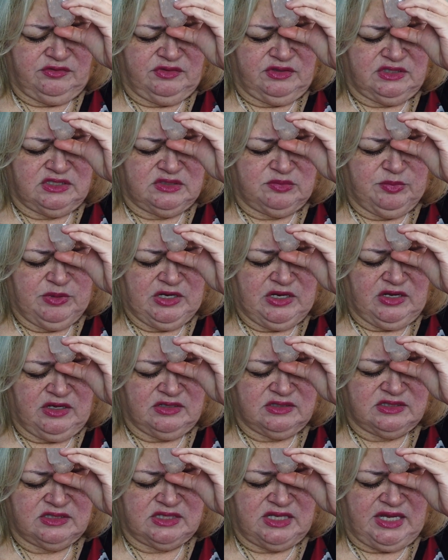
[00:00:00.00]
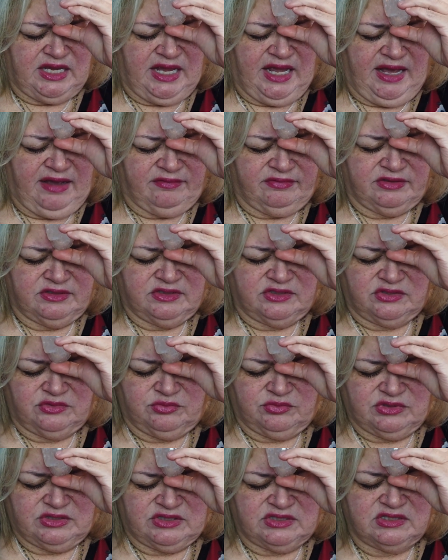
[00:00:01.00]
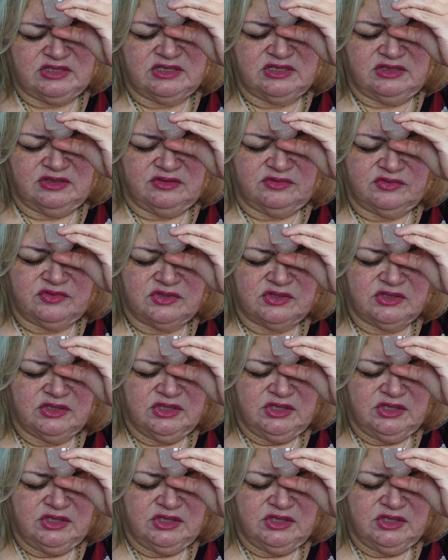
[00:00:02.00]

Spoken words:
it's because they haven't received